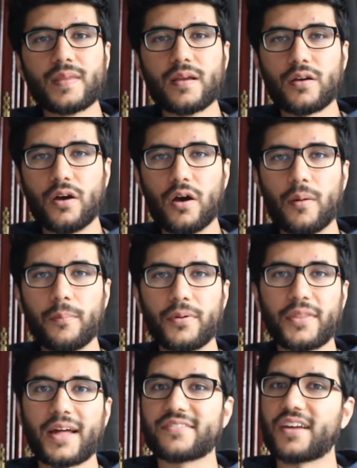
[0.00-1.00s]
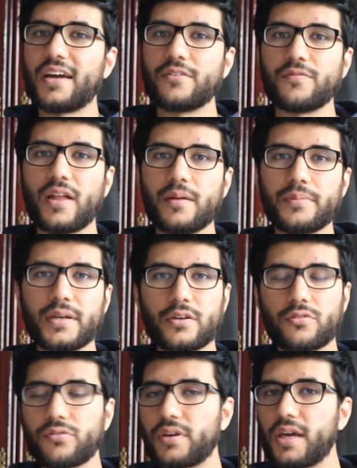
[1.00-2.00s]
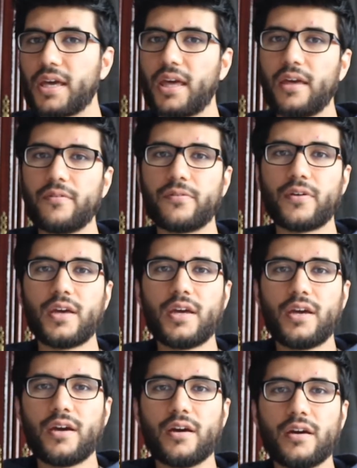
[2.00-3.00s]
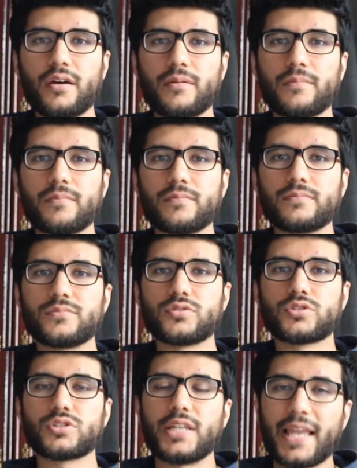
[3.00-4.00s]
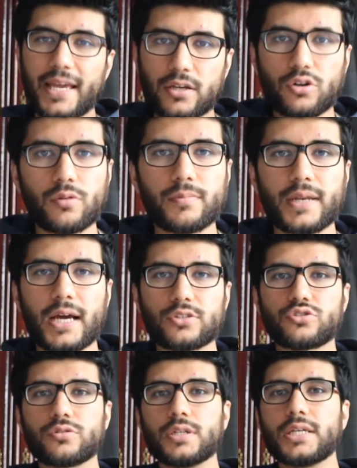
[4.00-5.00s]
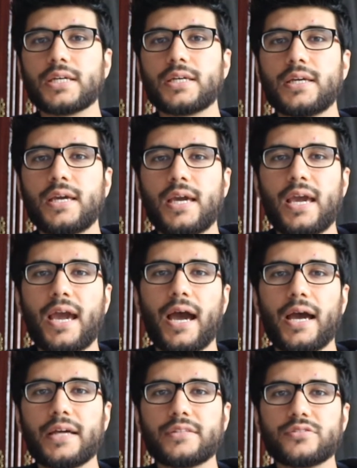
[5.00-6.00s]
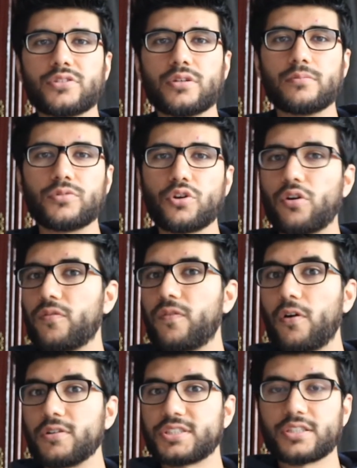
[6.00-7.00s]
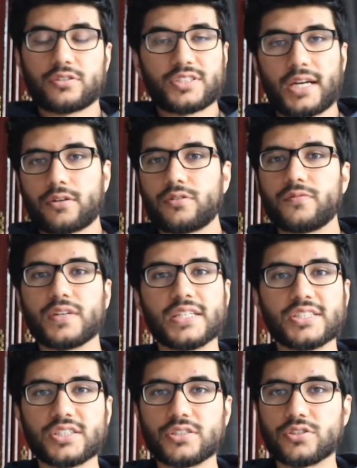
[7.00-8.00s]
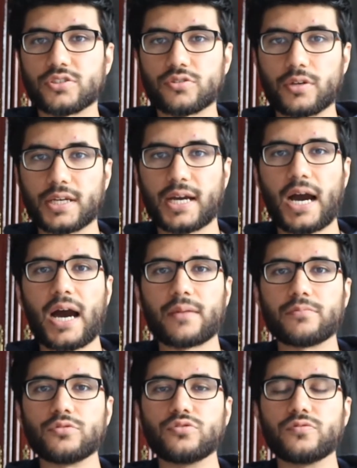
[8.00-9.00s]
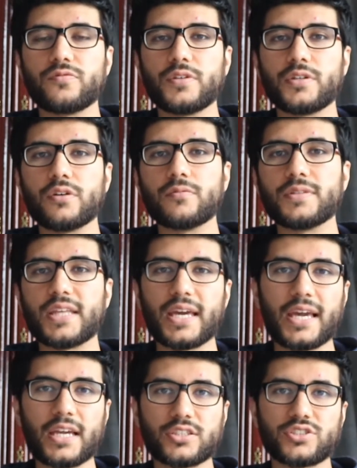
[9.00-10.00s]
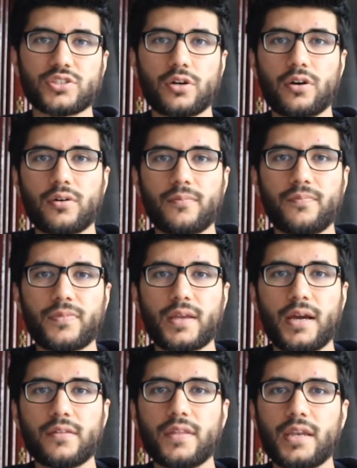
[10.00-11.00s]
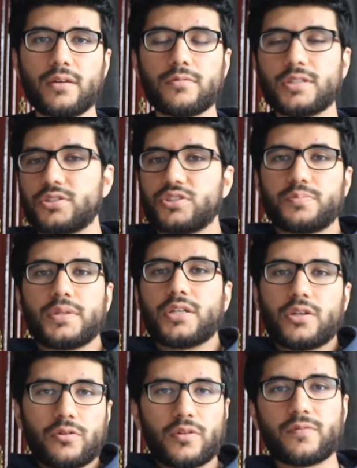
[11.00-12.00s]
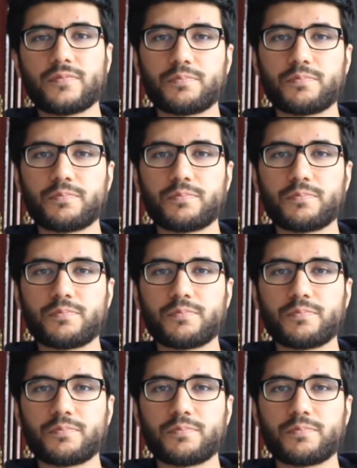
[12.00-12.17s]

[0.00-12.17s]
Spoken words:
But that's kind of like being creative, let it come naturally, and don't force it, because I could have easily just done a card move video with the H song, and then it would have just been another